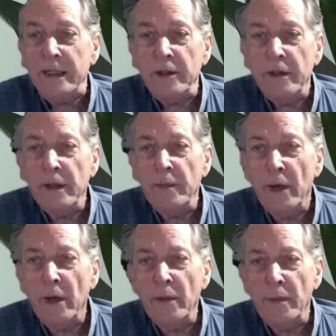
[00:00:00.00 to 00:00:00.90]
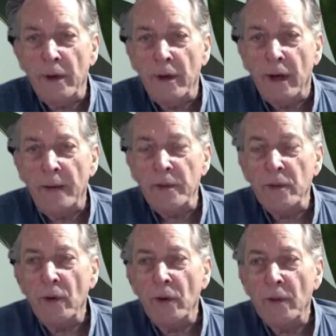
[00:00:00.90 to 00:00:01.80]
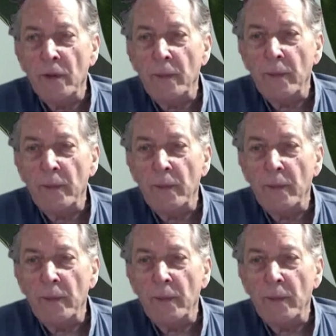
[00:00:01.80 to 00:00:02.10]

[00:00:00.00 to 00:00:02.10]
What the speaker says: it to the Apollo programs and what the